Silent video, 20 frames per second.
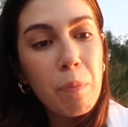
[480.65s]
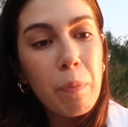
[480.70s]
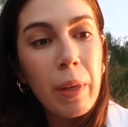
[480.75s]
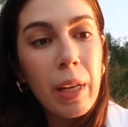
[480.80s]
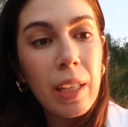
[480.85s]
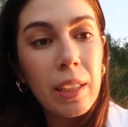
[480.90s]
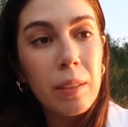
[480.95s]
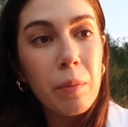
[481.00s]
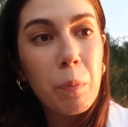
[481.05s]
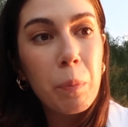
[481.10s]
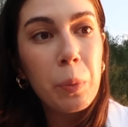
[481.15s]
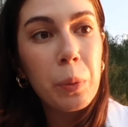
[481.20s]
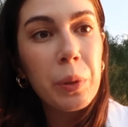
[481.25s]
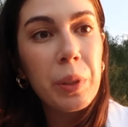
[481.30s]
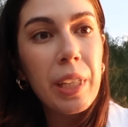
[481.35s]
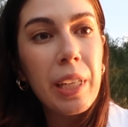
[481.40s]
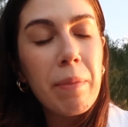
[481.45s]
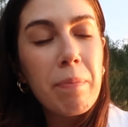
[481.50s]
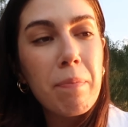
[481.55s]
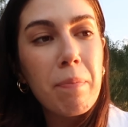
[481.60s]
but
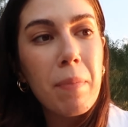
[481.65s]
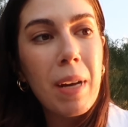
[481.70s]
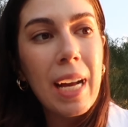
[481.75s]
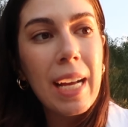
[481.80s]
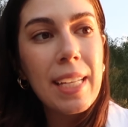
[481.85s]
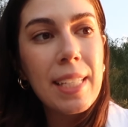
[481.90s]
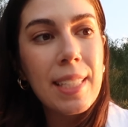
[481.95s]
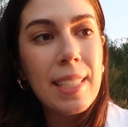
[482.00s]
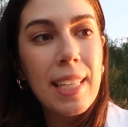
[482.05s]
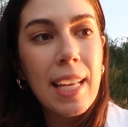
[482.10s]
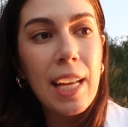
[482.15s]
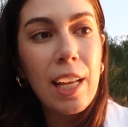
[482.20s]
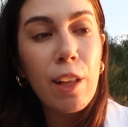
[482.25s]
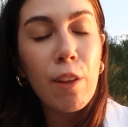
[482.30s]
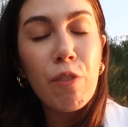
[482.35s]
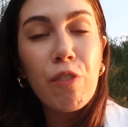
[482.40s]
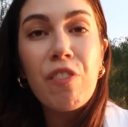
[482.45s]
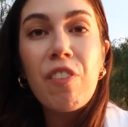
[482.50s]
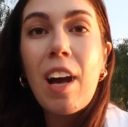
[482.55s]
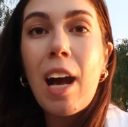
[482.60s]
putting
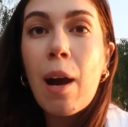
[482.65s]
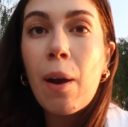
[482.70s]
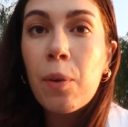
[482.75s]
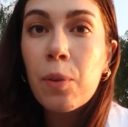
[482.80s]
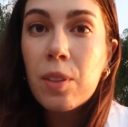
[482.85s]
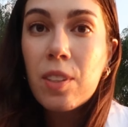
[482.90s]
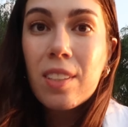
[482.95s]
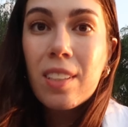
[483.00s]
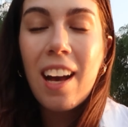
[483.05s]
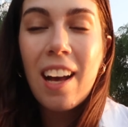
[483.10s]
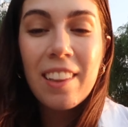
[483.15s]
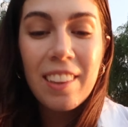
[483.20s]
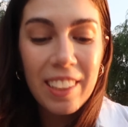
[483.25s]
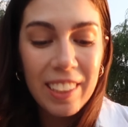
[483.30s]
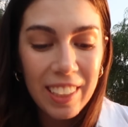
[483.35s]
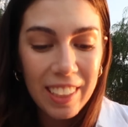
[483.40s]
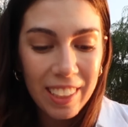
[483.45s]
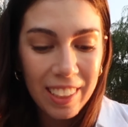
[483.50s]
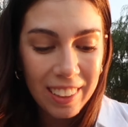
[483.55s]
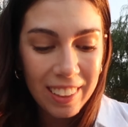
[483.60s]
myself out
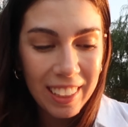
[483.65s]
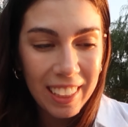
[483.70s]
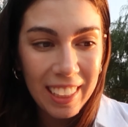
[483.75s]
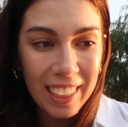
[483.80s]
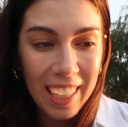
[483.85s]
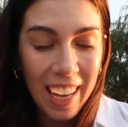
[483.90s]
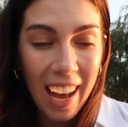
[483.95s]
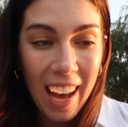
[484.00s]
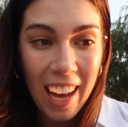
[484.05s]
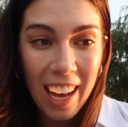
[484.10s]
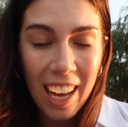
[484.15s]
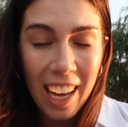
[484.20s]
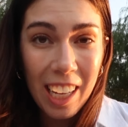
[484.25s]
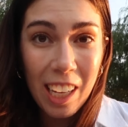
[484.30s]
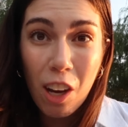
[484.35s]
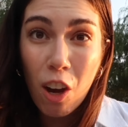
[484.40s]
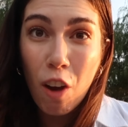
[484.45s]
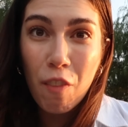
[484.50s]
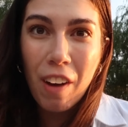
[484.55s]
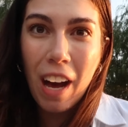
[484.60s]
under the
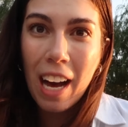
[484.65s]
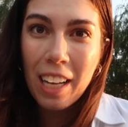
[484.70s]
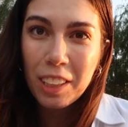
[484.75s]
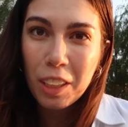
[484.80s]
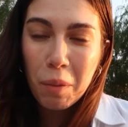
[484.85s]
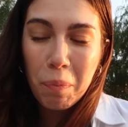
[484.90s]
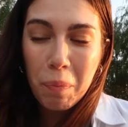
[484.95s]
eye of other